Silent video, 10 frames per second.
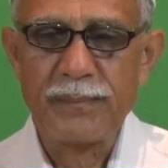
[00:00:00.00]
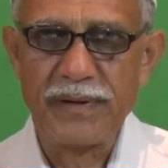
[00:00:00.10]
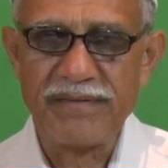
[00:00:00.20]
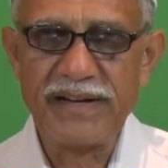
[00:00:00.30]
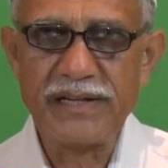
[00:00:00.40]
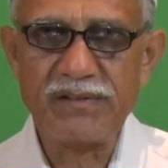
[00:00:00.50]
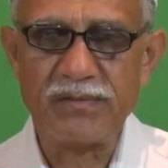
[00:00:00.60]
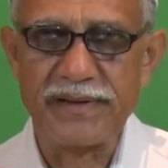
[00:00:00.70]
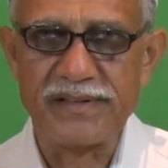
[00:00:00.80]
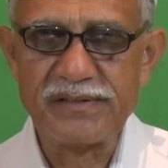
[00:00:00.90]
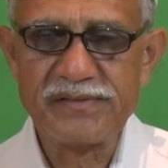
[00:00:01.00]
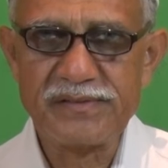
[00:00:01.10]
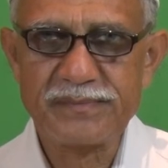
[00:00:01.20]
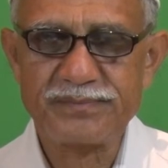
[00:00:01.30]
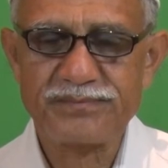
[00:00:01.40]
preventive measures,
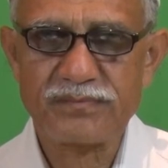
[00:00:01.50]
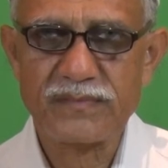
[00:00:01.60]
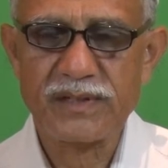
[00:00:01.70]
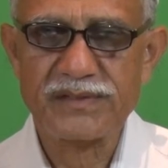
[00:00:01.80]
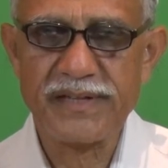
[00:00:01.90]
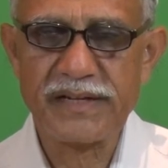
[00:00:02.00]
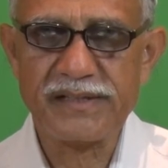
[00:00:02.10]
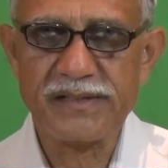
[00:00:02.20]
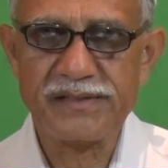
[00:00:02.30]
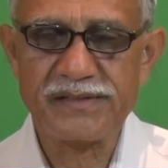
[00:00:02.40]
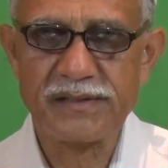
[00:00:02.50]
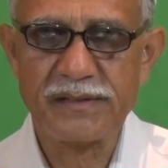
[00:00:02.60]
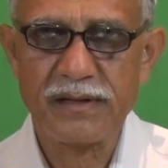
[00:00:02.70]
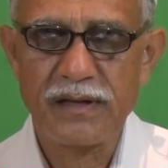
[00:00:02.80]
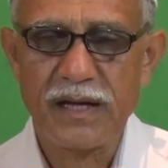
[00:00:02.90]
second is
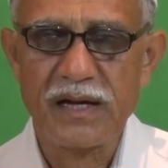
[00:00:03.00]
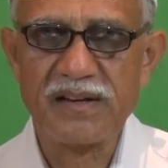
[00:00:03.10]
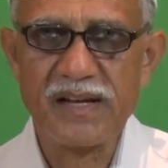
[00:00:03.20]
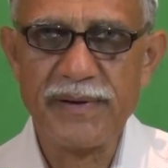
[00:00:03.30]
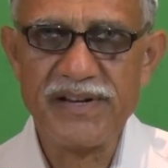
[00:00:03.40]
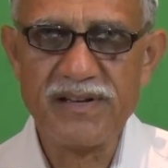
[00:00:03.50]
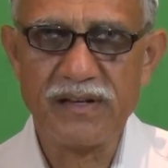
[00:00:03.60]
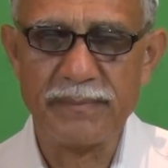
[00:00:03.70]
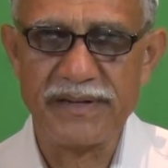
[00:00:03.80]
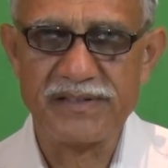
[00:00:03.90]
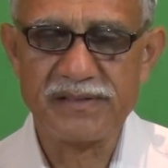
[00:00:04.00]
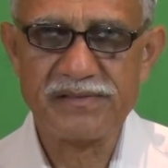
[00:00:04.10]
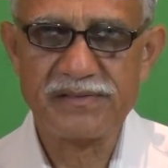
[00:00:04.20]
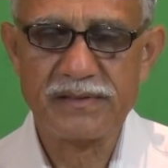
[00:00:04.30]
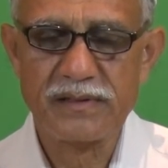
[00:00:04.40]
remedial
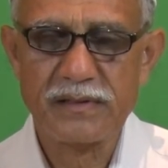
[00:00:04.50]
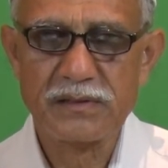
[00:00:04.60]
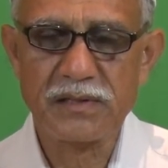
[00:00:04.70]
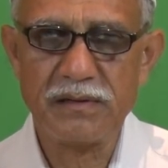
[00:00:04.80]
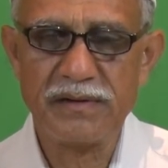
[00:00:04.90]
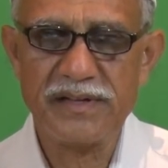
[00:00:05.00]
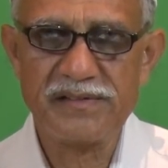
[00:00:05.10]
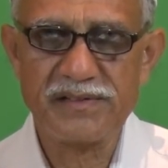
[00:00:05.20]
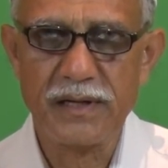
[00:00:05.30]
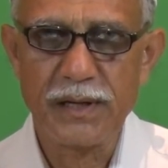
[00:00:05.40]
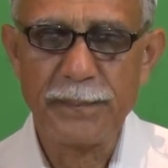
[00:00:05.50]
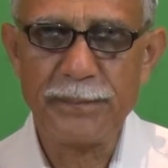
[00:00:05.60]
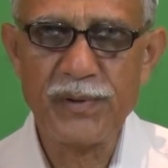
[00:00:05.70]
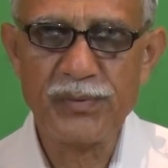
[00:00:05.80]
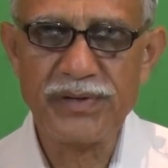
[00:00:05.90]
measures, third is
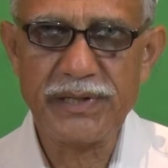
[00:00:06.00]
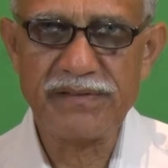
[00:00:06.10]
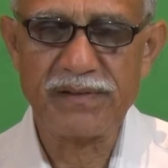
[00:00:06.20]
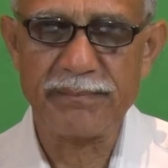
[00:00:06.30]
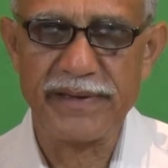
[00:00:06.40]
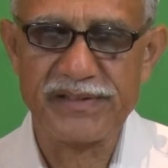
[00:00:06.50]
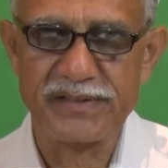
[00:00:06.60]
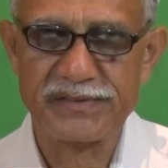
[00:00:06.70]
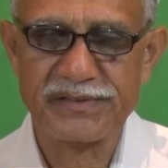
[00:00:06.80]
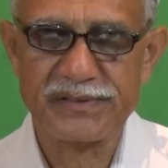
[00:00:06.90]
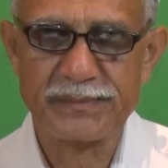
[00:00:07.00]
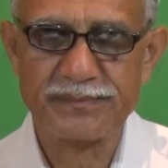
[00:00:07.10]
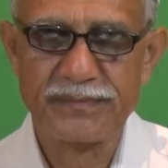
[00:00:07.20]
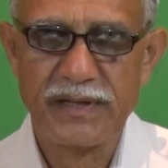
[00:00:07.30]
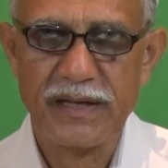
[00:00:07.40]
punitive measures.
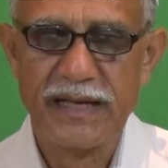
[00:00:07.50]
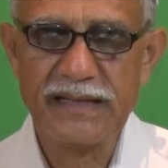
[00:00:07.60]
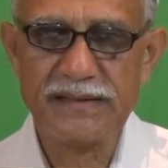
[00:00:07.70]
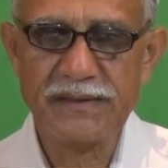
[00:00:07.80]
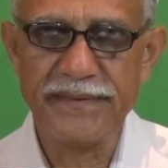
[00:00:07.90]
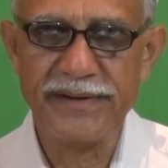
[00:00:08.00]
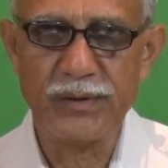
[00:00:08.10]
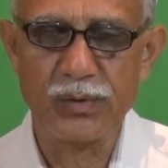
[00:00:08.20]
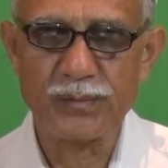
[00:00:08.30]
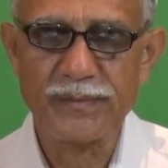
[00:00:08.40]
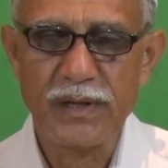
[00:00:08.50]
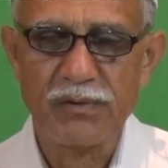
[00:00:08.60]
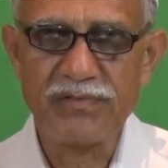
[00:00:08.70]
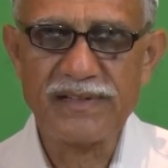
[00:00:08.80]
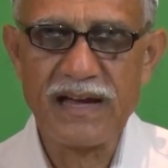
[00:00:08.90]
In this video,
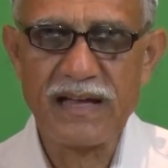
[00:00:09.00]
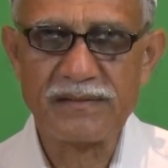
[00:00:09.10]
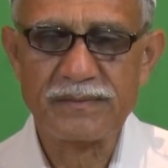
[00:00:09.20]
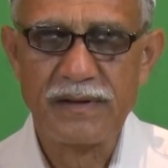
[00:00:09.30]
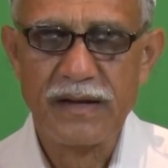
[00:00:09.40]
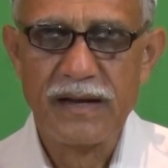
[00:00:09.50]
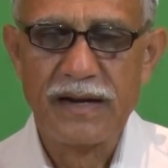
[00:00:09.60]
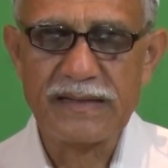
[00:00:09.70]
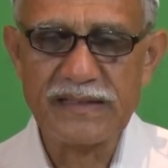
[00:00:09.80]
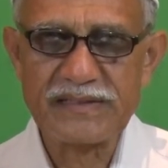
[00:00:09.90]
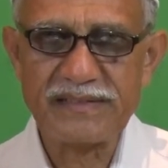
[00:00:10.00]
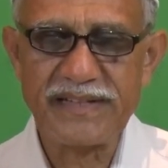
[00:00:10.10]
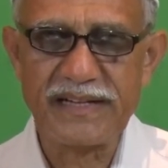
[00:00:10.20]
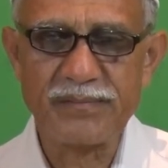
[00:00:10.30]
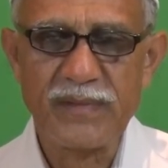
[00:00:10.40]
we are
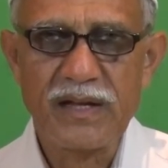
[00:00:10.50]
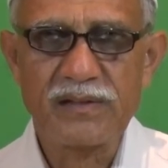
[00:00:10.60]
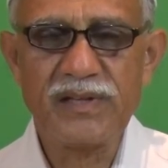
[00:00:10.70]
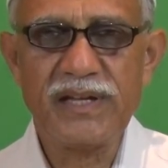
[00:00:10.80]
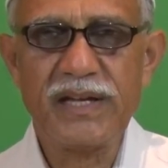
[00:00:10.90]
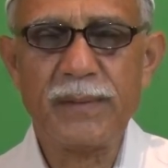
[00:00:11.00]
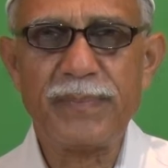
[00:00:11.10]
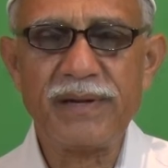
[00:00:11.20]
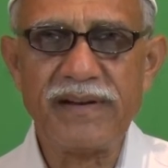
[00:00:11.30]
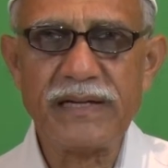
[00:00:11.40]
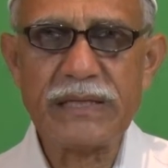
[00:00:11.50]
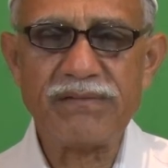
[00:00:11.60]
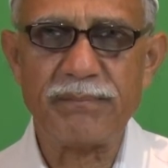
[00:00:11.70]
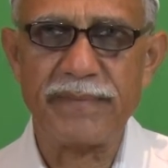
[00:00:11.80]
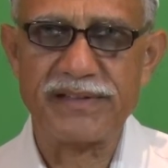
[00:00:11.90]
discussing the
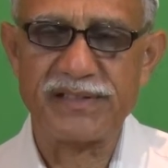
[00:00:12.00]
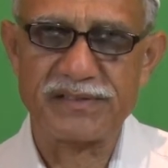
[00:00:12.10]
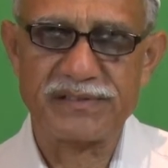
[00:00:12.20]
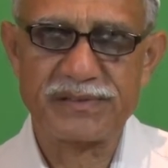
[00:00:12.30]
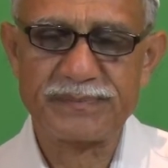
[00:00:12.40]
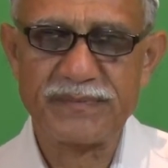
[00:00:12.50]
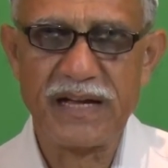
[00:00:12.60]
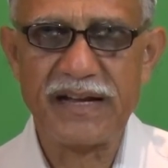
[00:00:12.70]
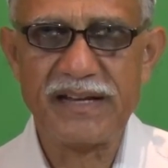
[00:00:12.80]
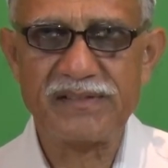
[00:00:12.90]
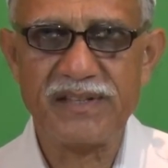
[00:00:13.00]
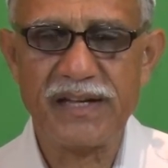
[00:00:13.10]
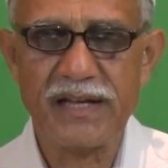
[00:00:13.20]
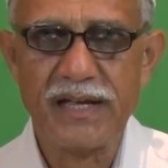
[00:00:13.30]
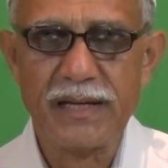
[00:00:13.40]
preventive measures against
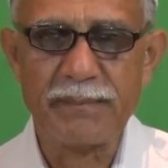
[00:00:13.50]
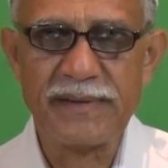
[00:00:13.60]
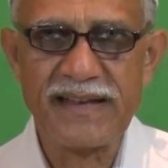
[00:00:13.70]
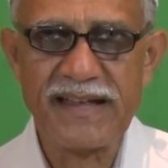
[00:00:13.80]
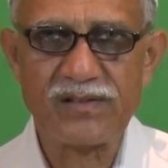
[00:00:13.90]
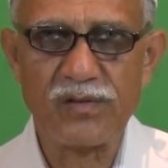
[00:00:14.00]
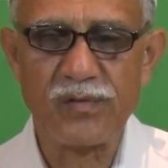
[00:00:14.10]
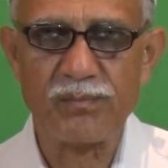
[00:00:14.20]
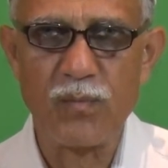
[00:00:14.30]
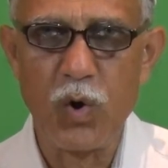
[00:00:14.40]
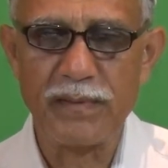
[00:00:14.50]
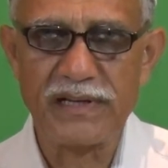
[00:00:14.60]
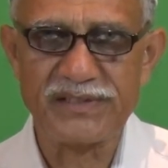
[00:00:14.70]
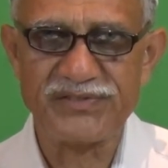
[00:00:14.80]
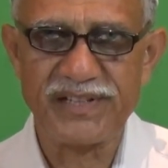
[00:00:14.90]
the menace of mob
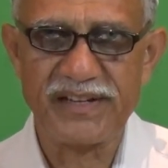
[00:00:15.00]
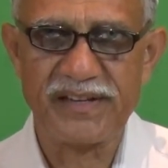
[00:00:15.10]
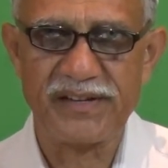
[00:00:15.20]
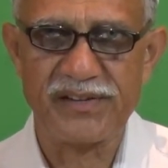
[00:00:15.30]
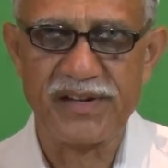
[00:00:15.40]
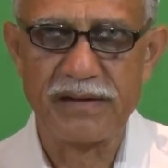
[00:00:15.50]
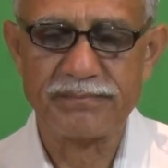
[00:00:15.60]
lynching in India.